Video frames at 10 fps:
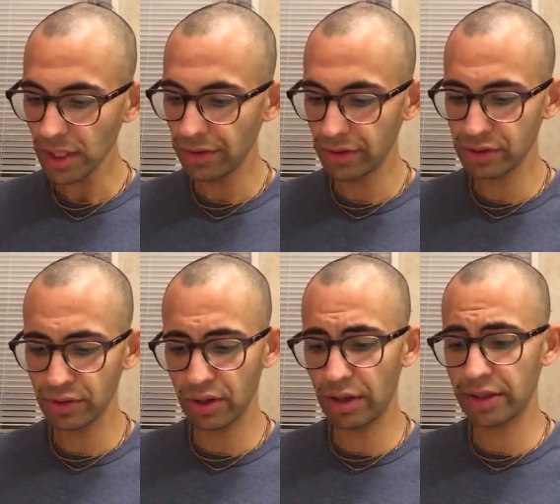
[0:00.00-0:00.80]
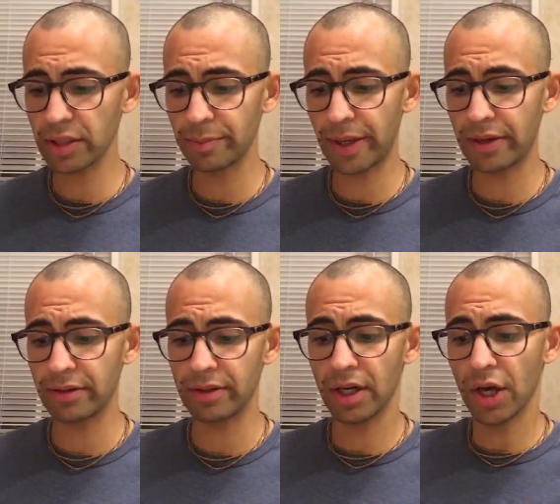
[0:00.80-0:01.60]
There's no other
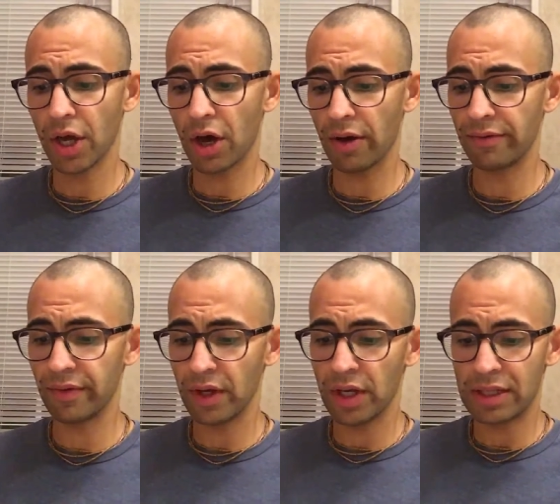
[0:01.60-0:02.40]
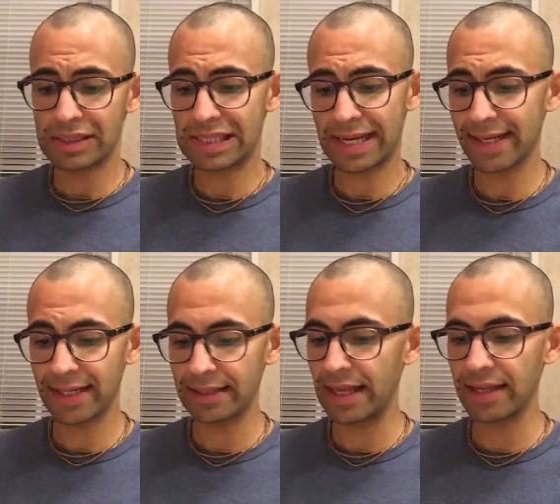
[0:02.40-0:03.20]
competitor of second
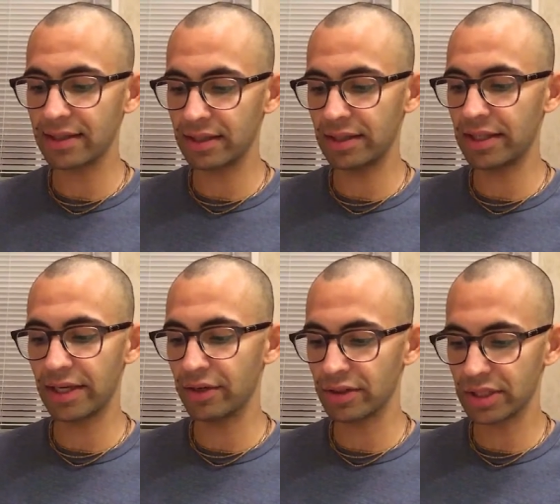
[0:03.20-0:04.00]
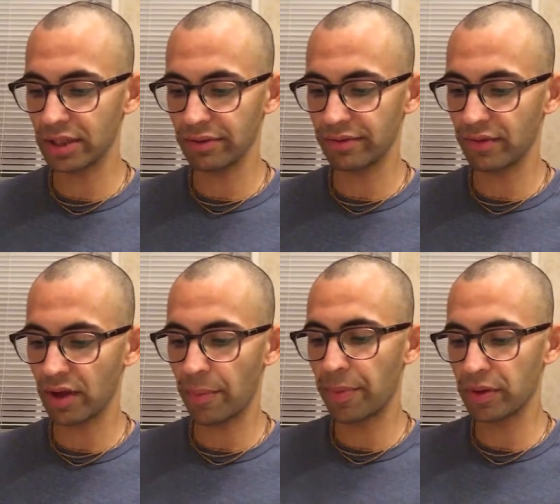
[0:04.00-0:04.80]
identity than yourself.
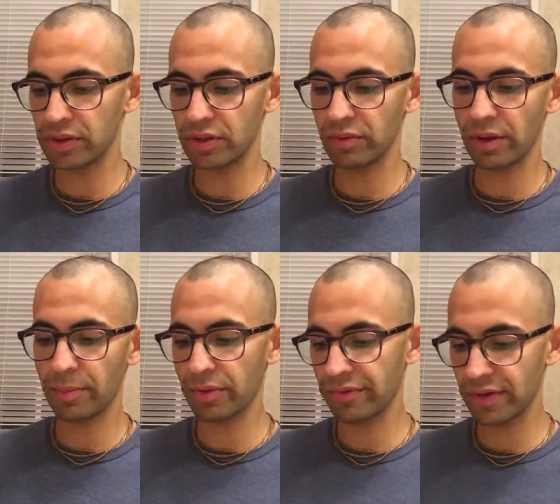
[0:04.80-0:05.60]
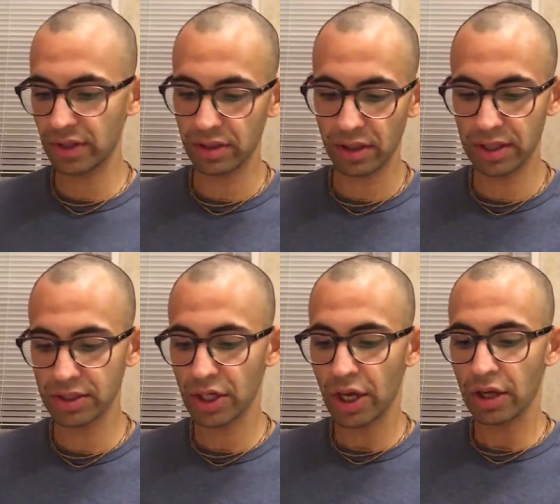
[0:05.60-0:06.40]
A person with a poor fundamental
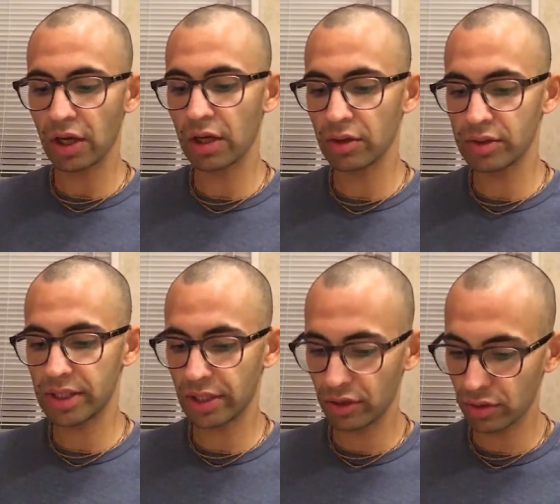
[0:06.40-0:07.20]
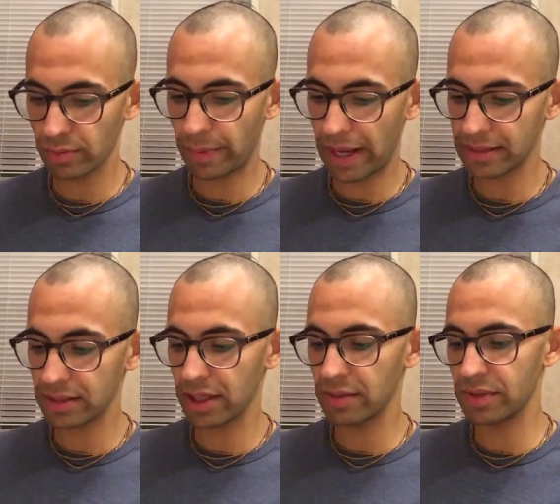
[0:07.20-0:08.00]
knowledge concludes that your
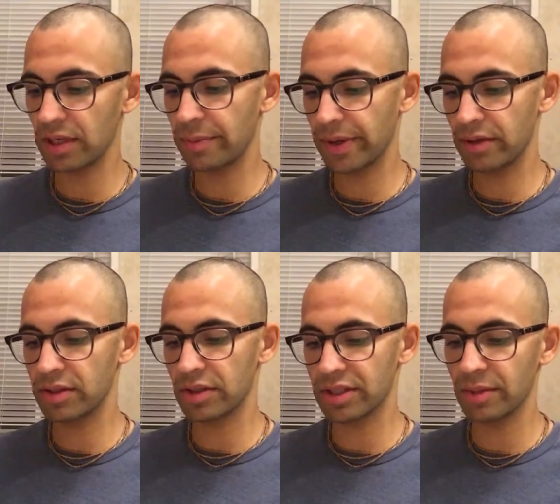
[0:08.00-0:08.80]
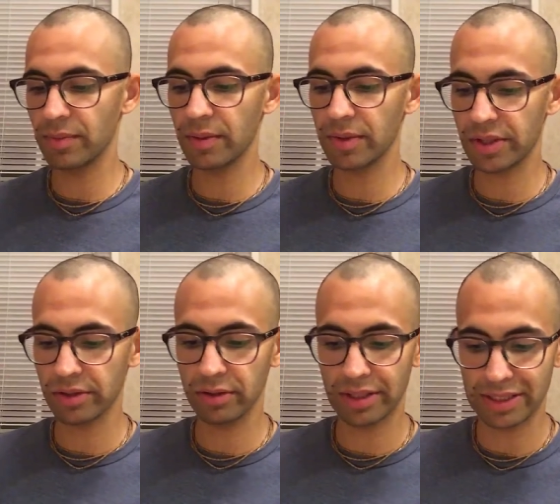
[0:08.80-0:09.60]
pastimes and appearance are simply
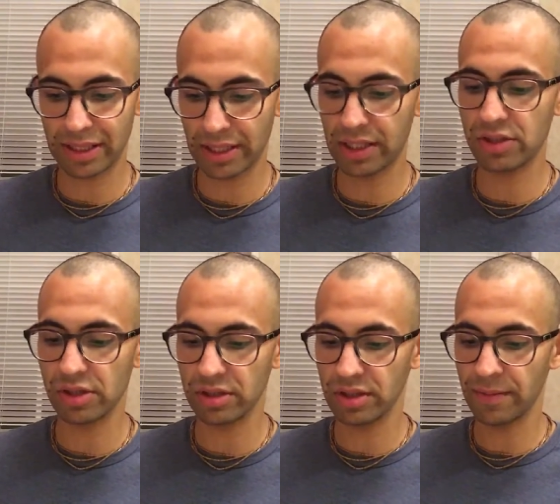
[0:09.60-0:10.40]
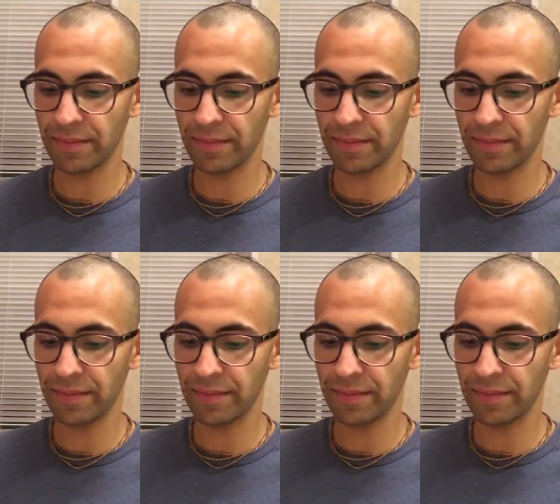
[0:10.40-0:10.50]
material designations.